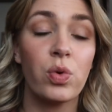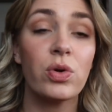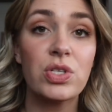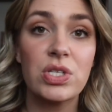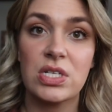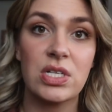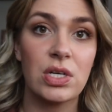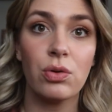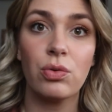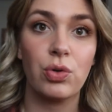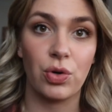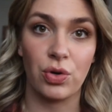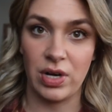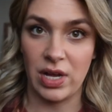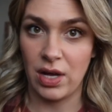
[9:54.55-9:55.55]
We're still
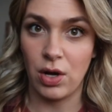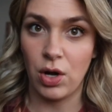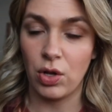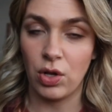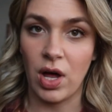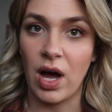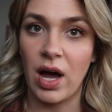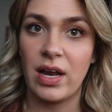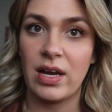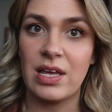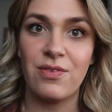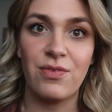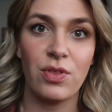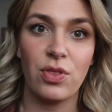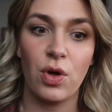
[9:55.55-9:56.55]
learning a lot,
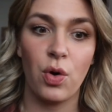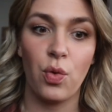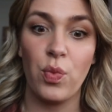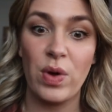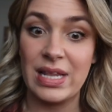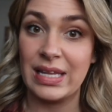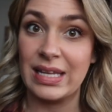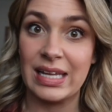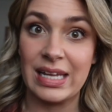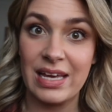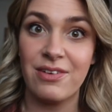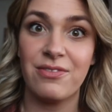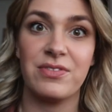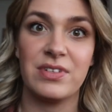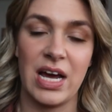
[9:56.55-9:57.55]
even though we
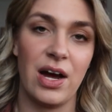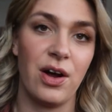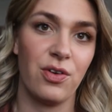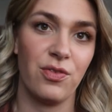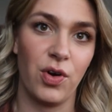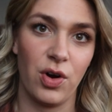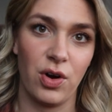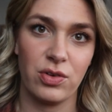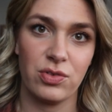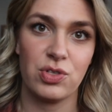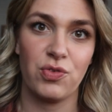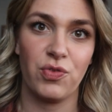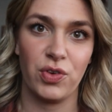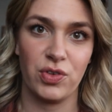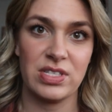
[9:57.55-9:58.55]
lived out of
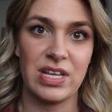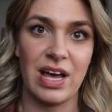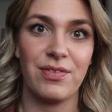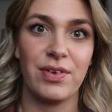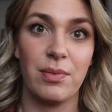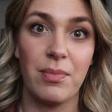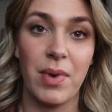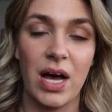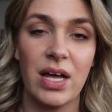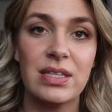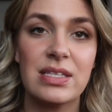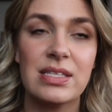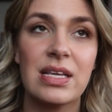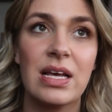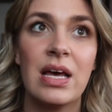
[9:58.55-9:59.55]
ours for seven
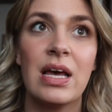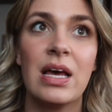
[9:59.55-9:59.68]
months